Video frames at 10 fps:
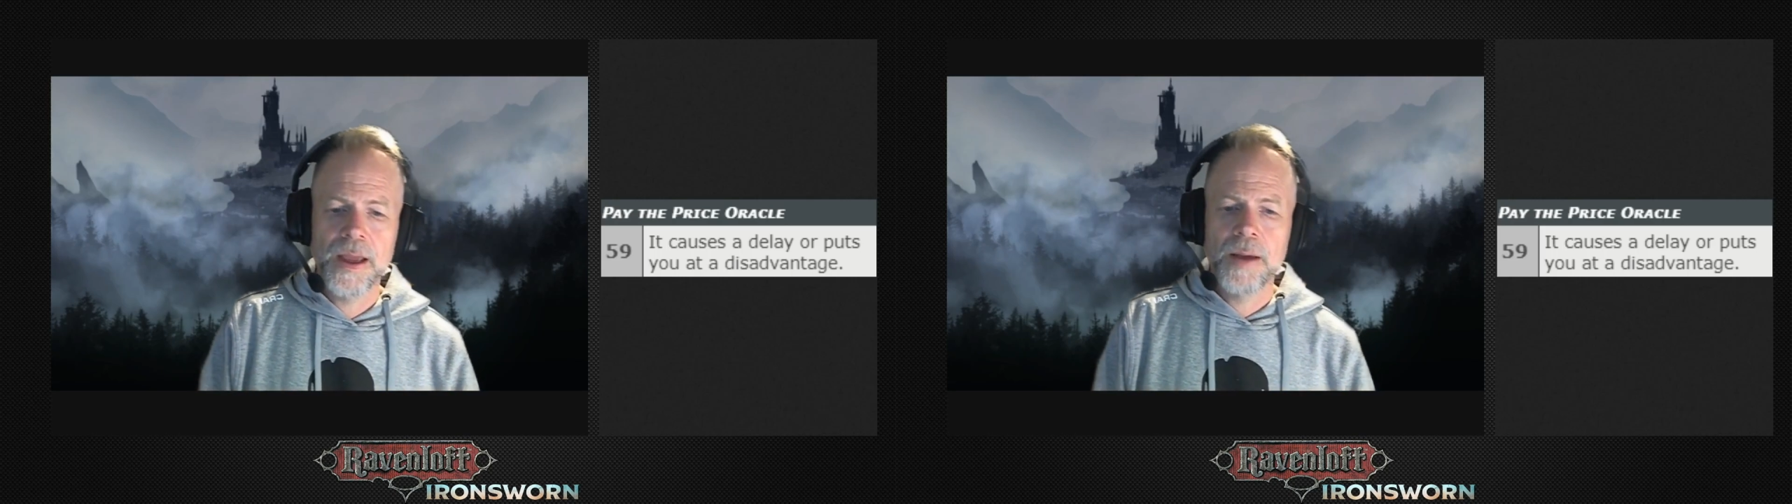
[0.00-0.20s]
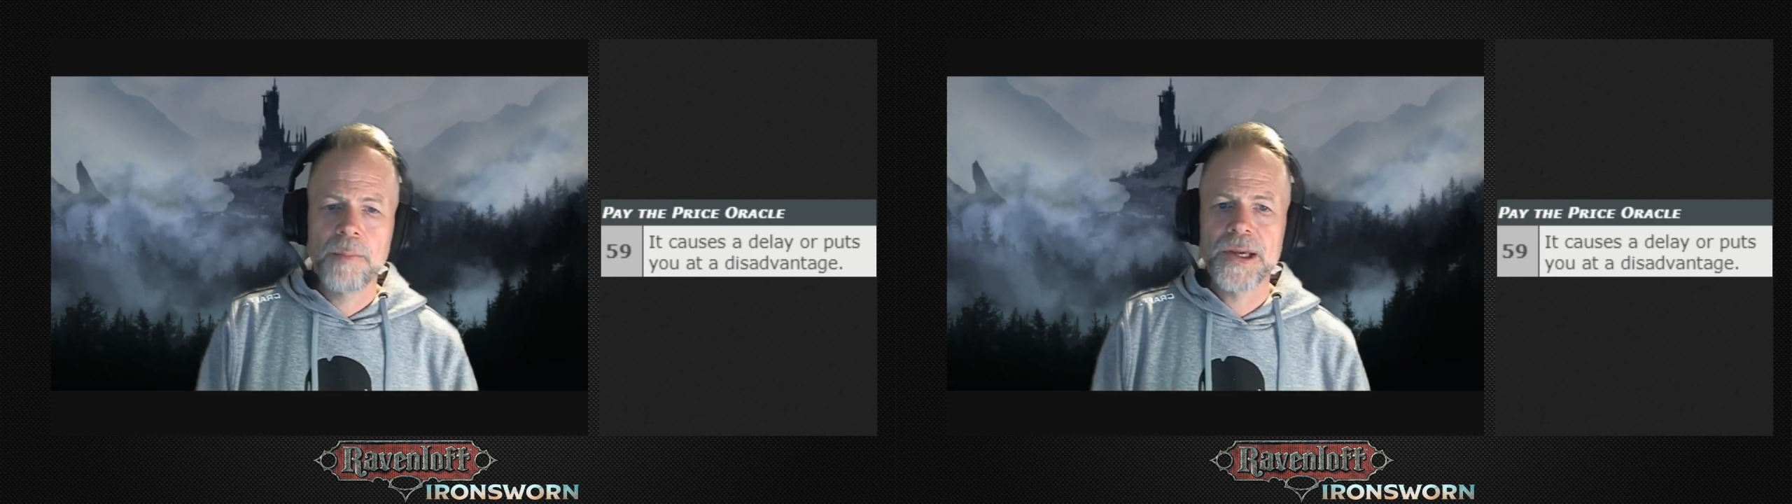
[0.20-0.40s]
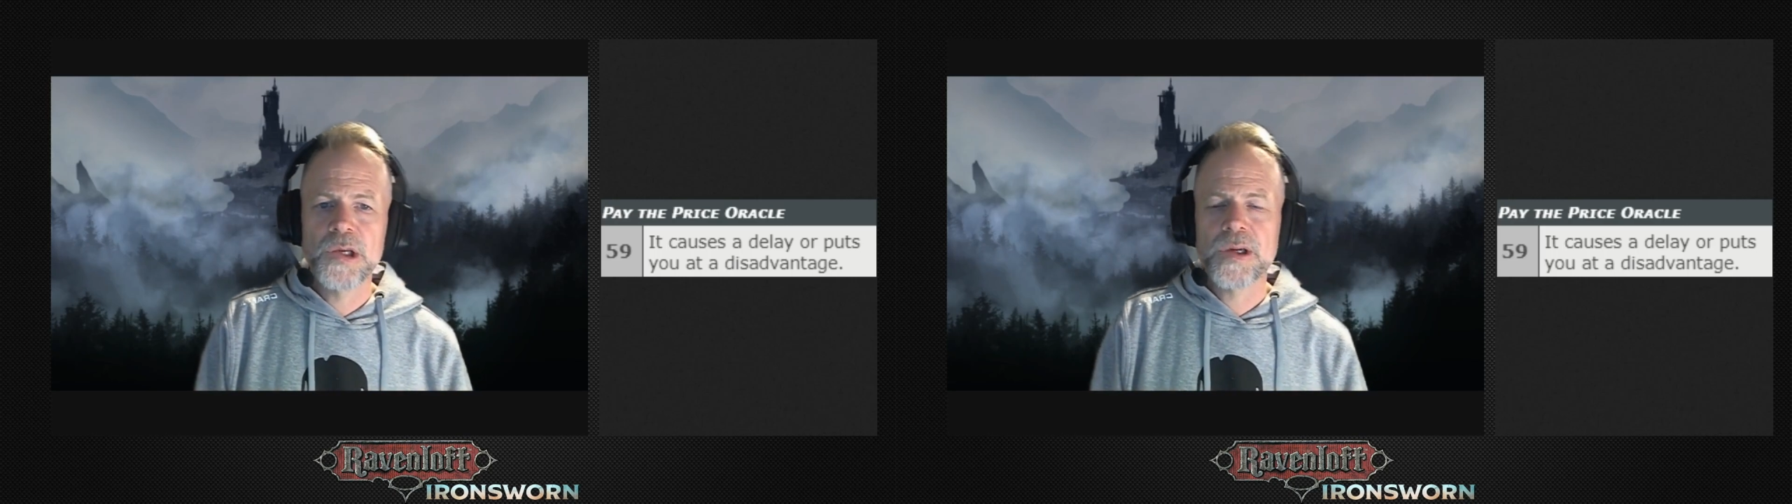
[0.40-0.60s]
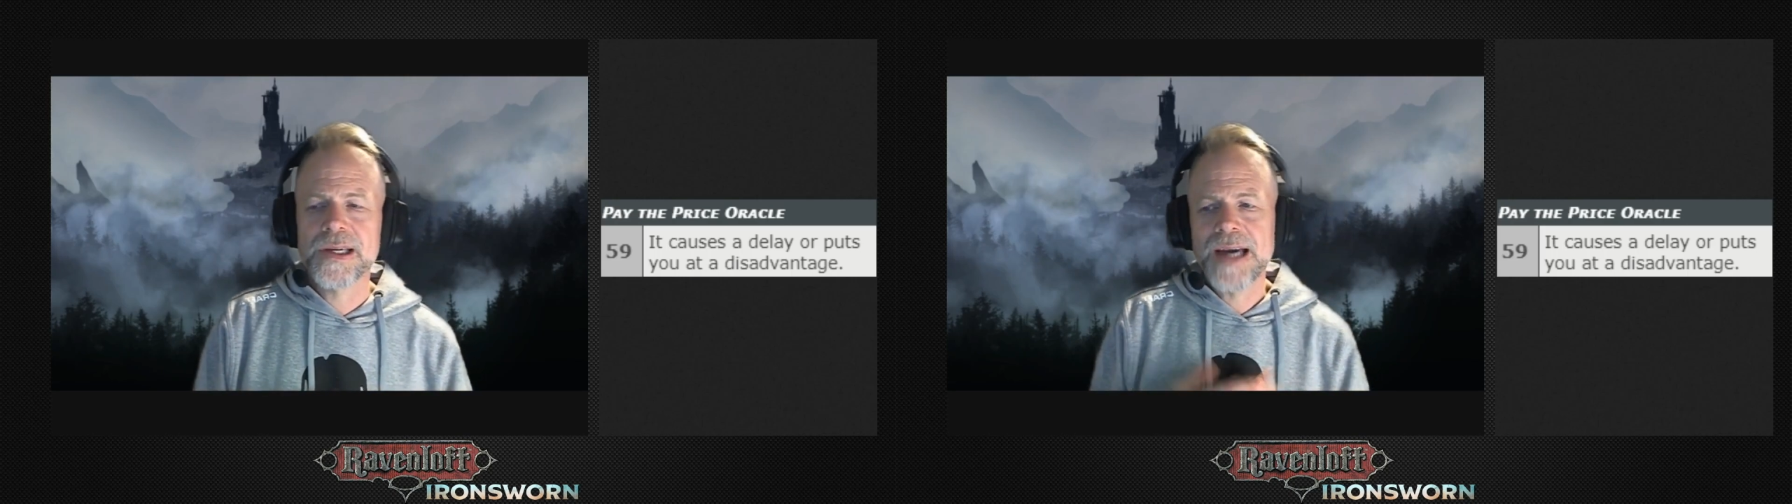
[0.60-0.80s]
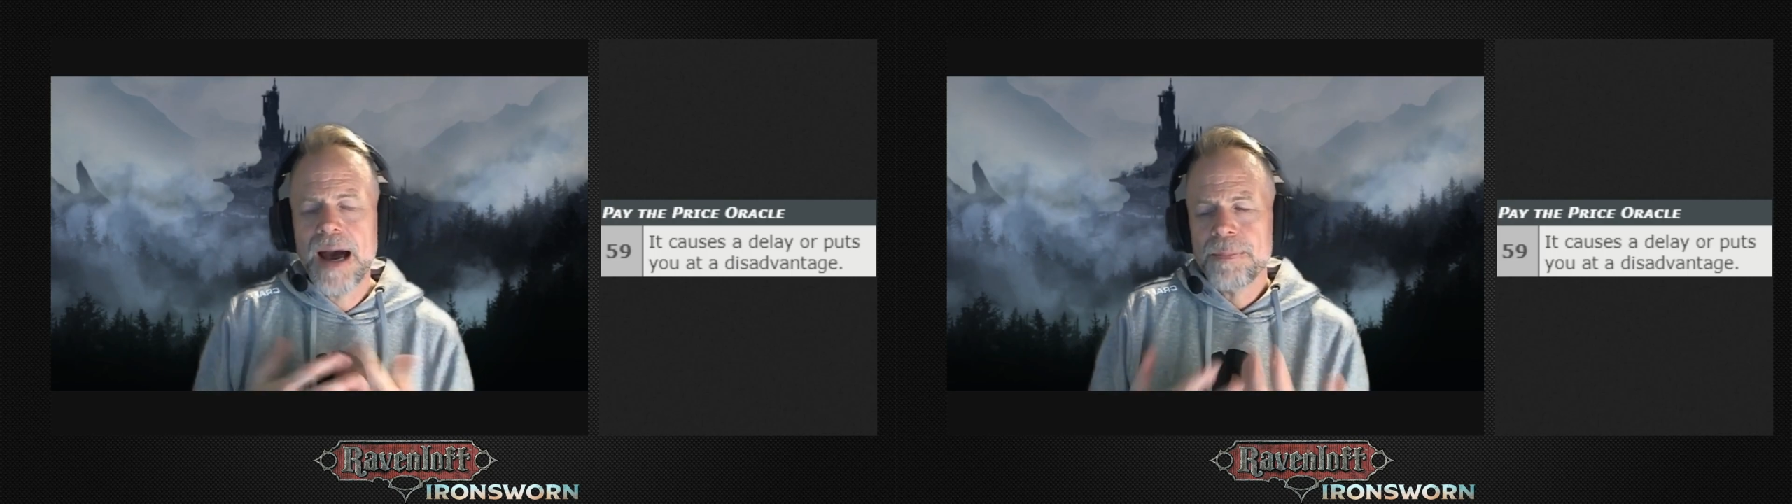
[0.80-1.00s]
but you
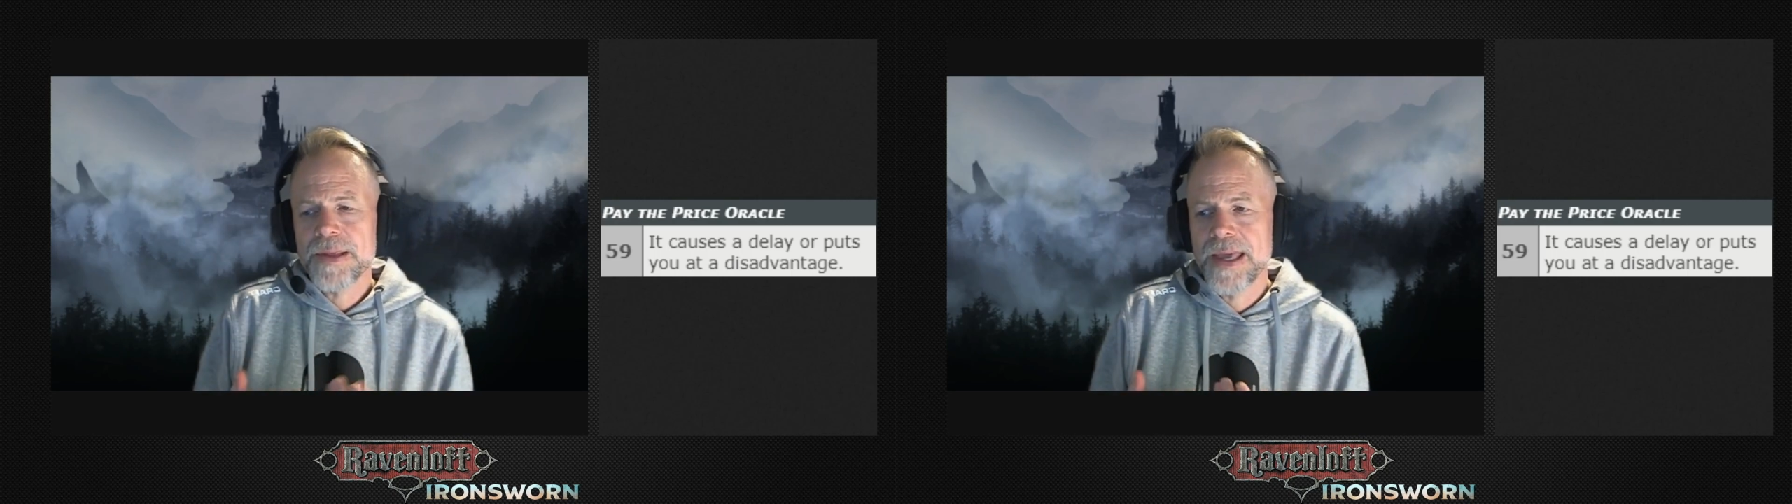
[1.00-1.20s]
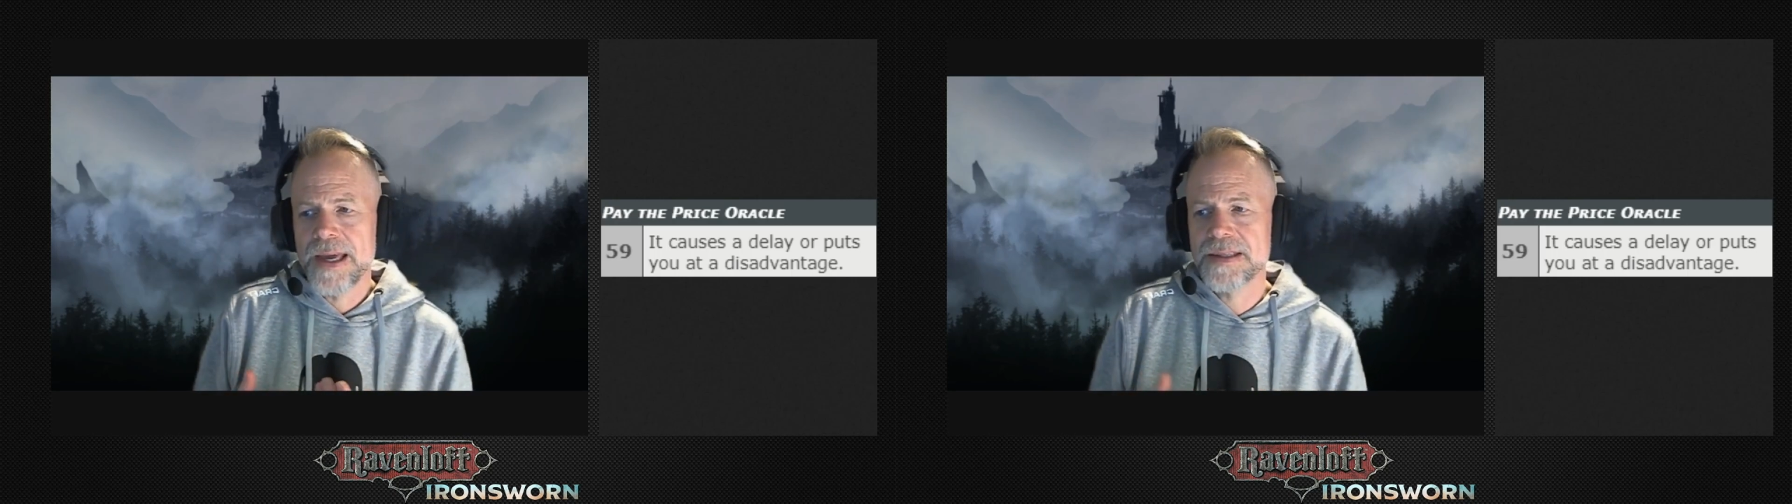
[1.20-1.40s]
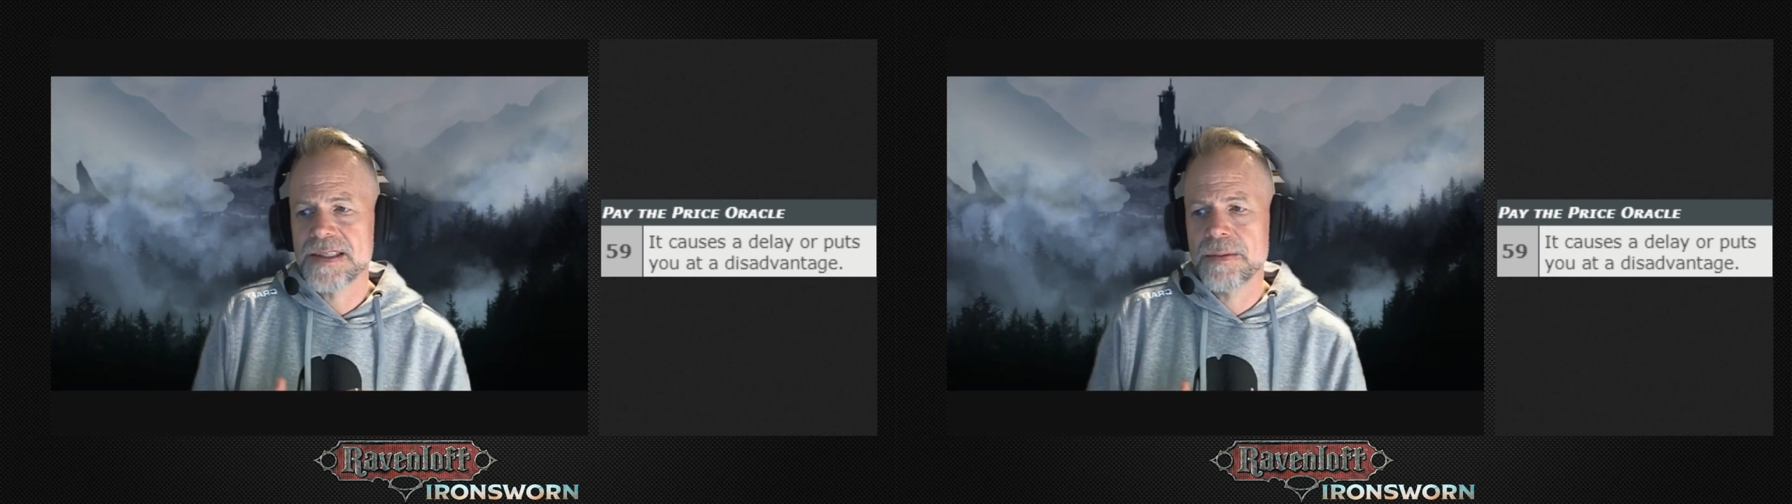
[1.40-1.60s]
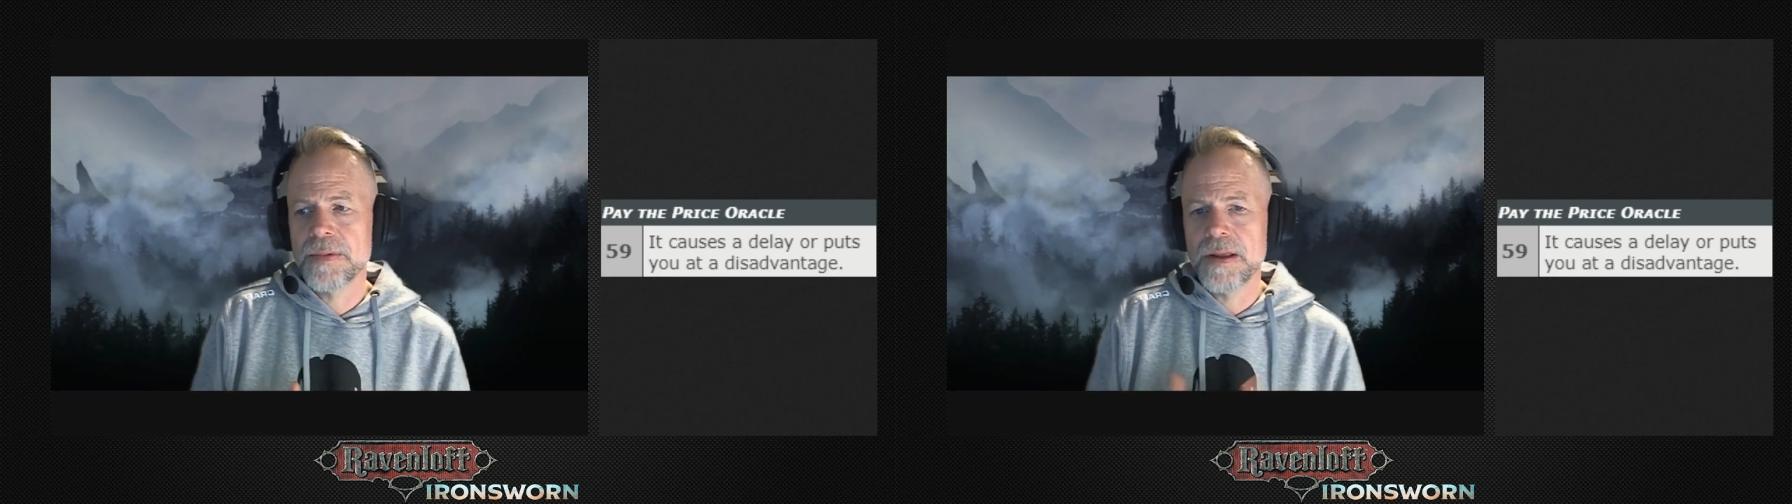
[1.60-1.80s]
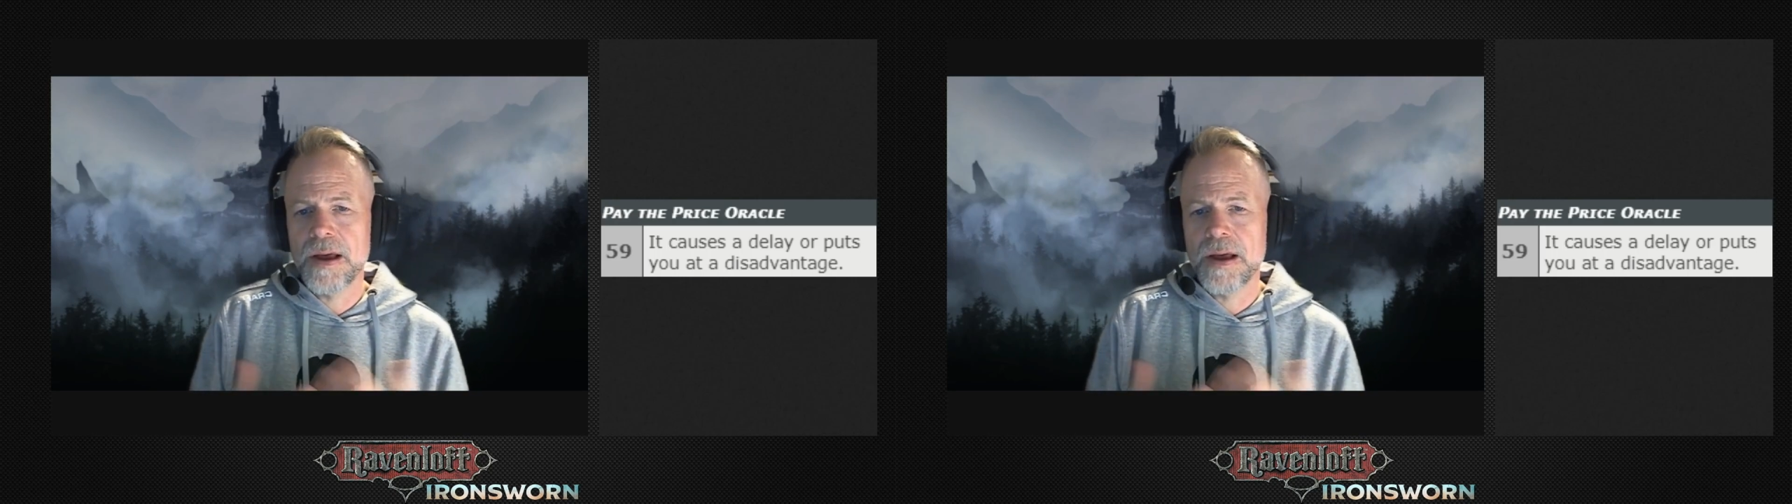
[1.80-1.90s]
can complicate some